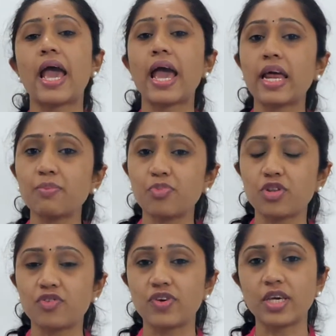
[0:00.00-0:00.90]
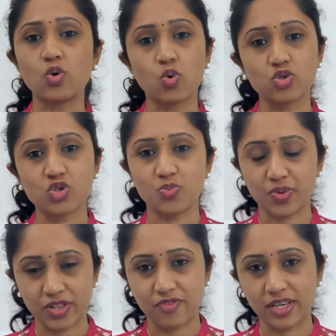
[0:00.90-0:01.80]
and Prithvi goes to
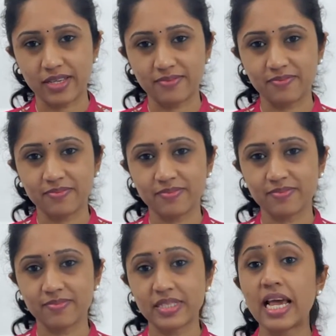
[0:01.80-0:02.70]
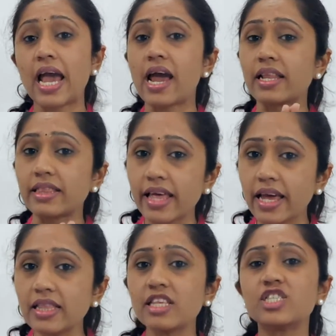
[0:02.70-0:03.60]
Prithvi. And
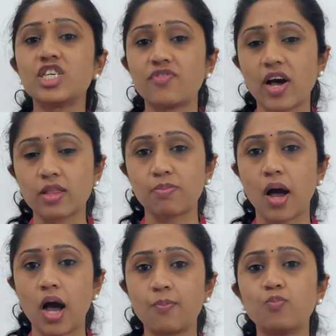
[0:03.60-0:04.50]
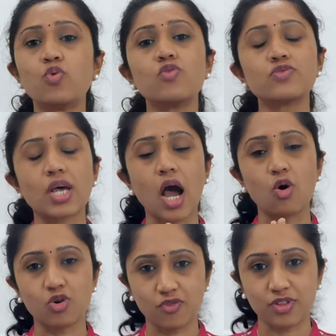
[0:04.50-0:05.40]
then the Jivatma moves
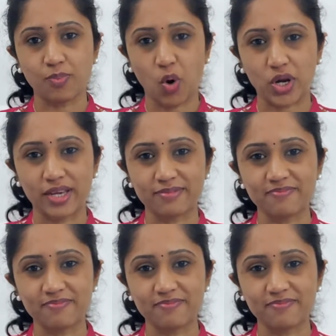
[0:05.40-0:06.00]
out of the body.